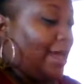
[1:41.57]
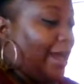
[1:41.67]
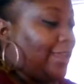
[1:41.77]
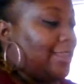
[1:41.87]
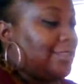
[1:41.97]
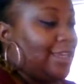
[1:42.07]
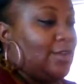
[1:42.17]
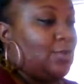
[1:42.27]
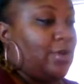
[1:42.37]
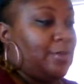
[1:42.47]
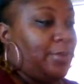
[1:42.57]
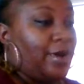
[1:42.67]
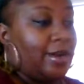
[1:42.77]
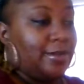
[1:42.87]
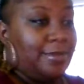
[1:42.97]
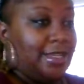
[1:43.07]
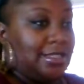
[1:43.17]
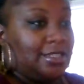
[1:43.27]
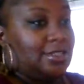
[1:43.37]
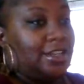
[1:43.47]
I can take one part of the
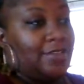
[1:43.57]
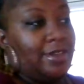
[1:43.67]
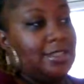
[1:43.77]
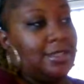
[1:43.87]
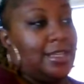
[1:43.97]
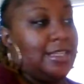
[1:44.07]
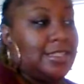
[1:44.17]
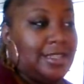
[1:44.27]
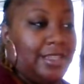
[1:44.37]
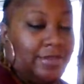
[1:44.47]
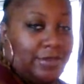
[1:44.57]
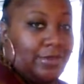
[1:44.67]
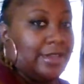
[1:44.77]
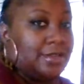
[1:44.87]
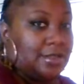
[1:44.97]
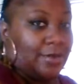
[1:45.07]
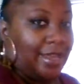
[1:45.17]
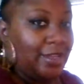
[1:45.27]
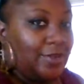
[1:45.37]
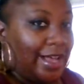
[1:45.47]
message that resonates and leave the rest,
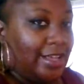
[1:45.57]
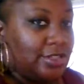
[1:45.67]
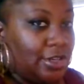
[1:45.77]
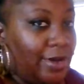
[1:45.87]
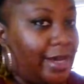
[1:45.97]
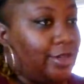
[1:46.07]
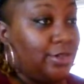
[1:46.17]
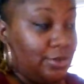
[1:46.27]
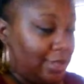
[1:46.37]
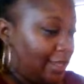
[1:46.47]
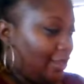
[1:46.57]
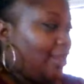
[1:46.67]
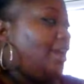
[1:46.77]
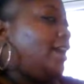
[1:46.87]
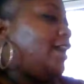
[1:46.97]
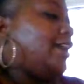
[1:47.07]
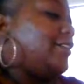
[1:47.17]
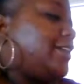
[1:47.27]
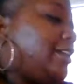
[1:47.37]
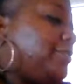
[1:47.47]
okay? You guys know how to do that, all
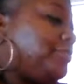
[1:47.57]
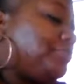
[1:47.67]
right?